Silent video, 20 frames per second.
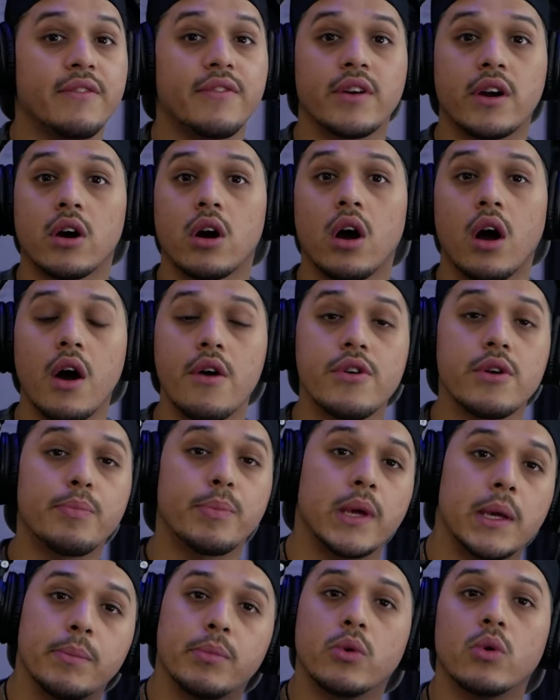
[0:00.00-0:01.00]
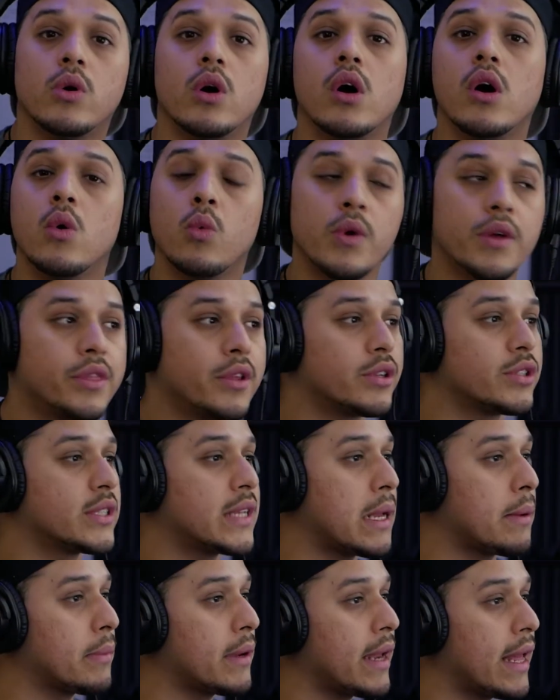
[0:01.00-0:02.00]
if there are other people with your
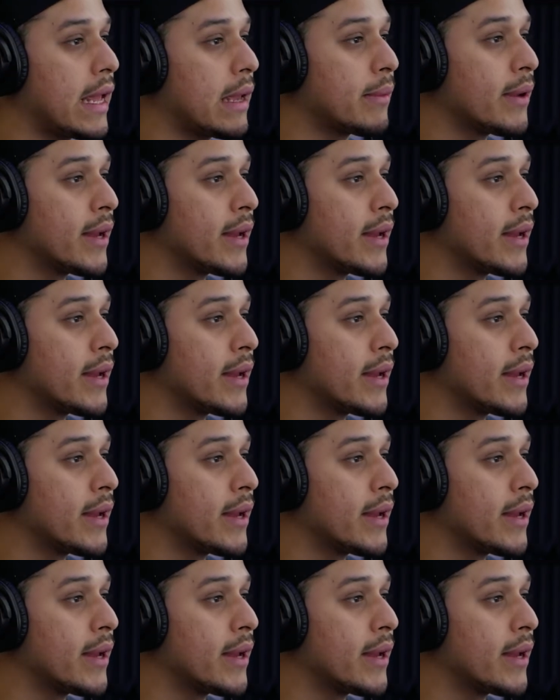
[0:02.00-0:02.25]
same name.